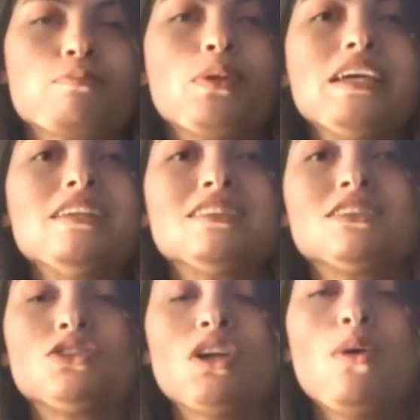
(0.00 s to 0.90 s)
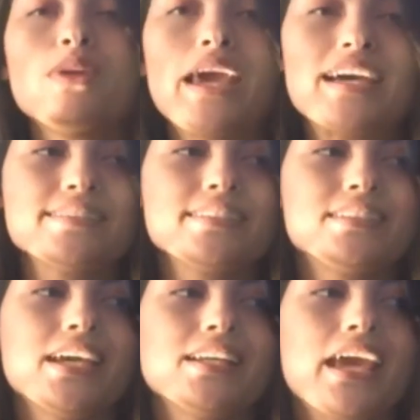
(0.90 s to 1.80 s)
please don't
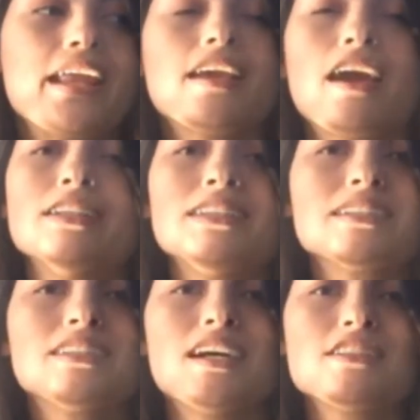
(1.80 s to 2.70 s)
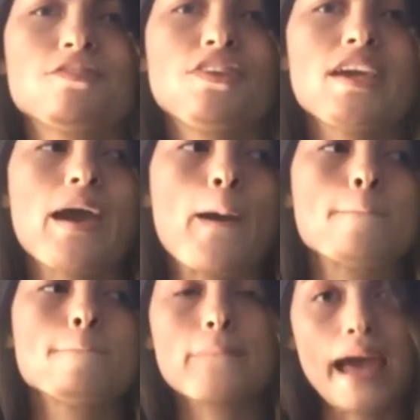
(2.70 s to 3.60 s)
hesitate and contact us
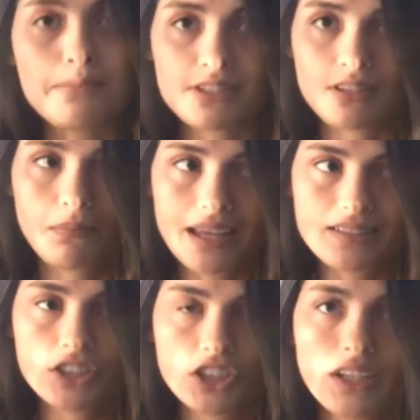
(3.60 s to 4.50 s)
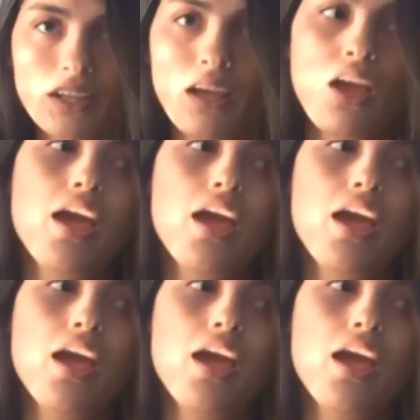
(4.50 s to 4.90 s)
via Amazon messaging